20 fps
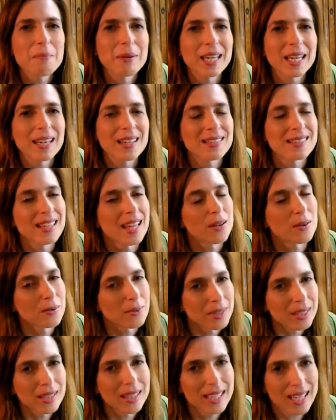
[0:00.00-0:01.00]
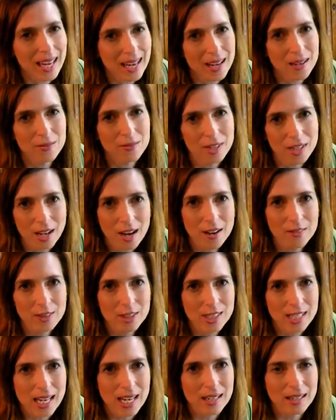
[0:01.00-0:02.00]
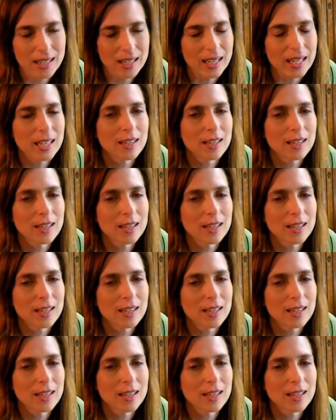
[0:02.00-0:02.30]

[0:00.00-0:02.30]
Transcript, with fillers: because they really can recover data